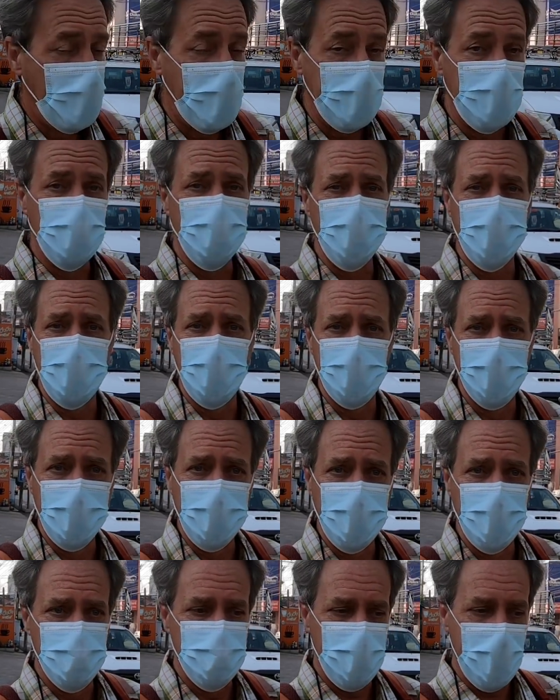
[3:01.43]
I don't think it'll
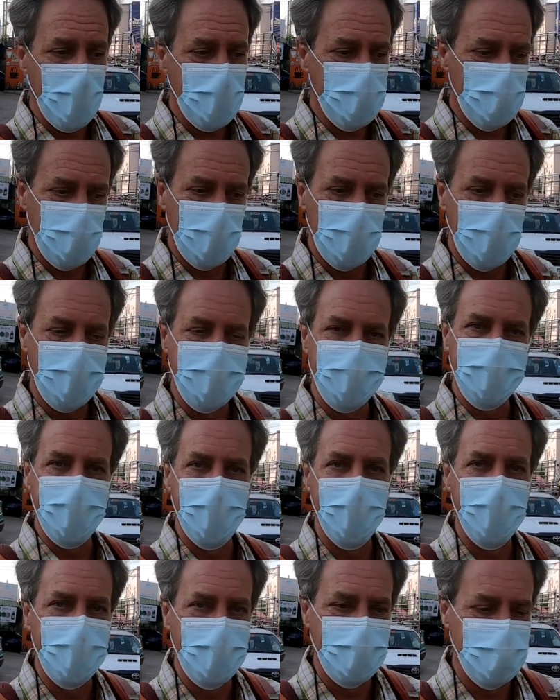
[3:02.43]
end up mattering in
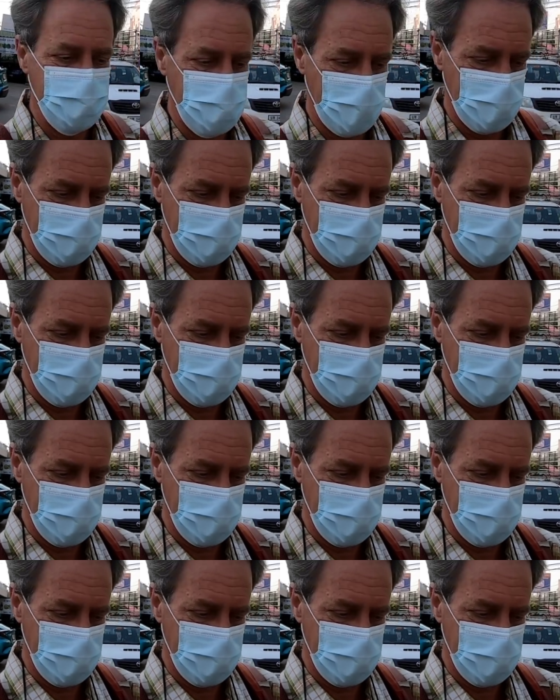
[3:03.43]
the end.